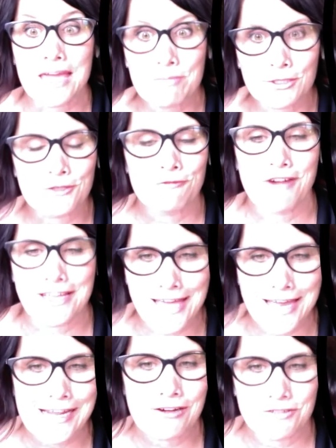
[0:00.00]
be able to
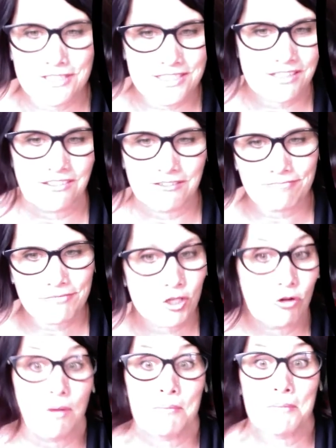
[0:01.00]
find that out until
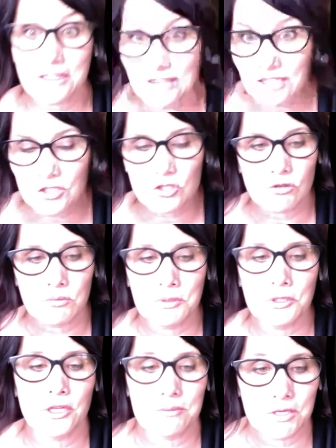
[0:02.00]
a month into
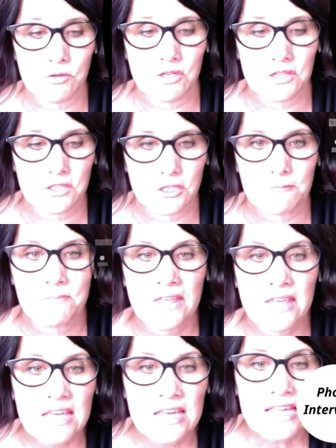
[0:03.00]
employment with you.
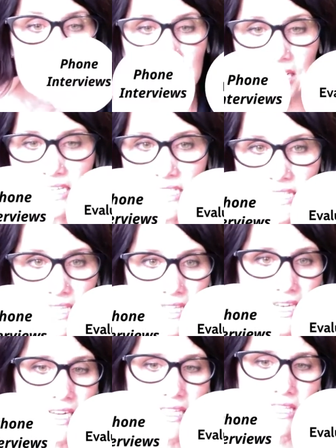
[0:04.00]
The next
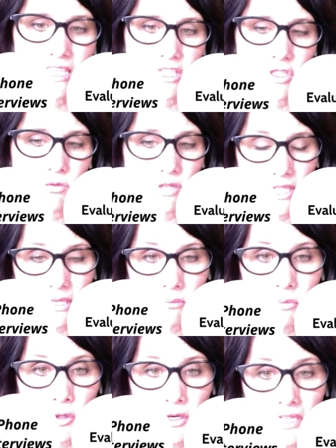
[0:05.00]
thing that I think is really
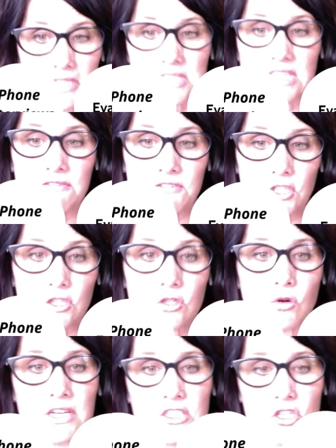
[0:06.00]
important is if you're
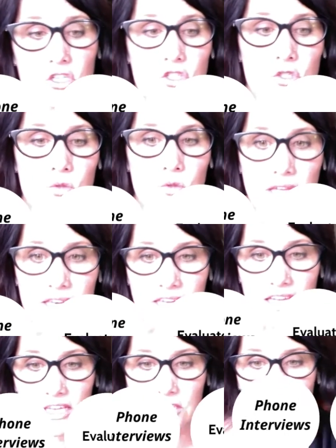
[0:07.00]
going to do
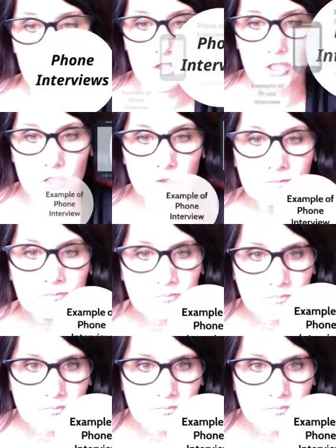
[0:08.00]
an interview,